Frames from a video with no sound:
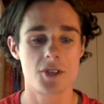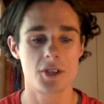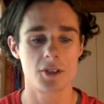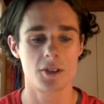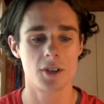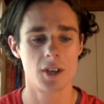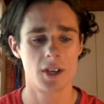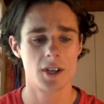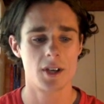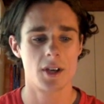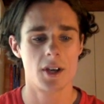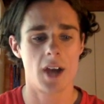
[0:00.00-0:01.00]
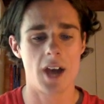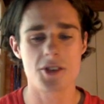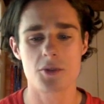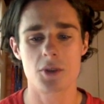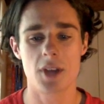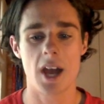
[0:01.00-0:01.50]
Didn't
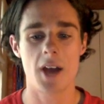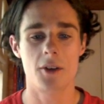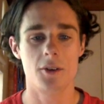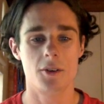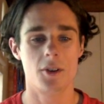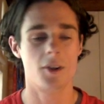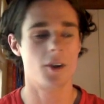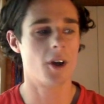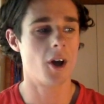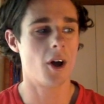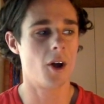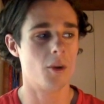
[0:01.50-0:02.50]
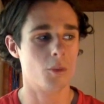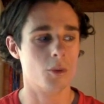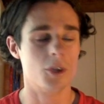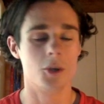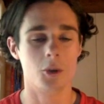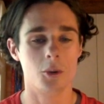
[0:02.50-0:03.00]
hasn't really had a
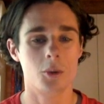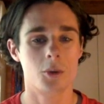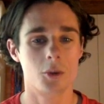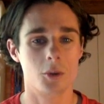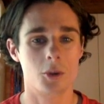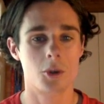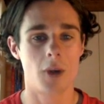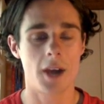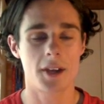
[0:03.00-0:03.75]
real good crack at